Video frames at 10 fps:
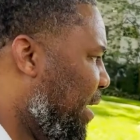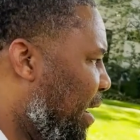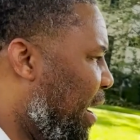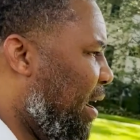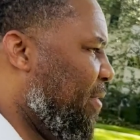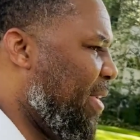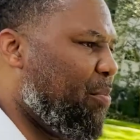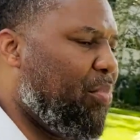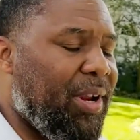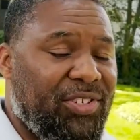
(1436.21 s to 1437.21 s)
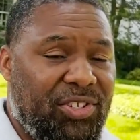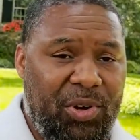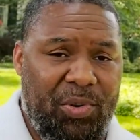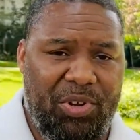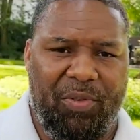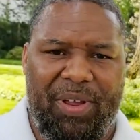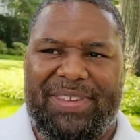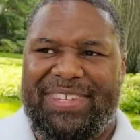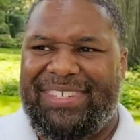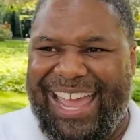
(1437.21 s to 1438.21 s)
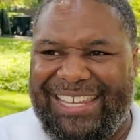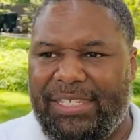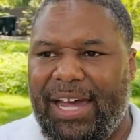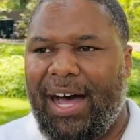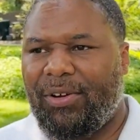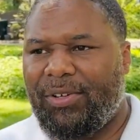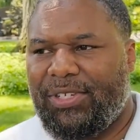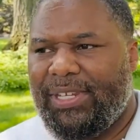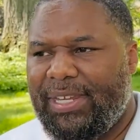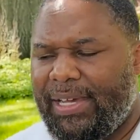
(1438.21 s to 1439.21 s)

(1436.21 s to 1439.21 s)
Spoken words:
that brings a certain degree of tax dollars.